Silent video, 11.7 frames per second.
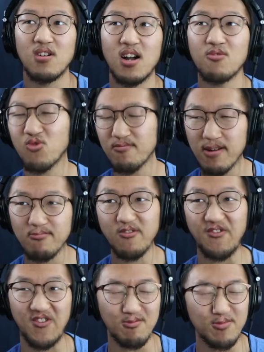I remember
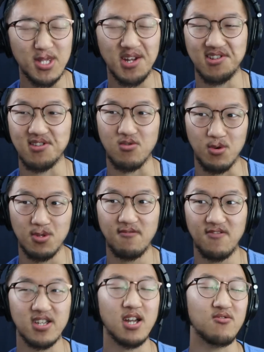filming that sort
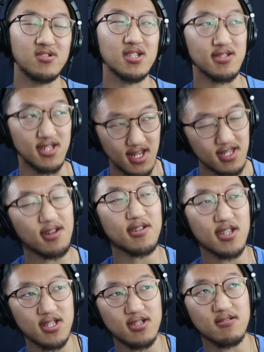of like I that
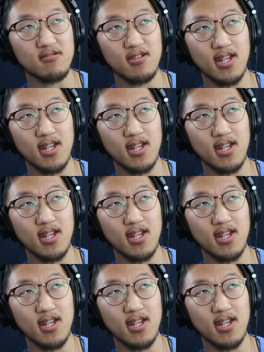does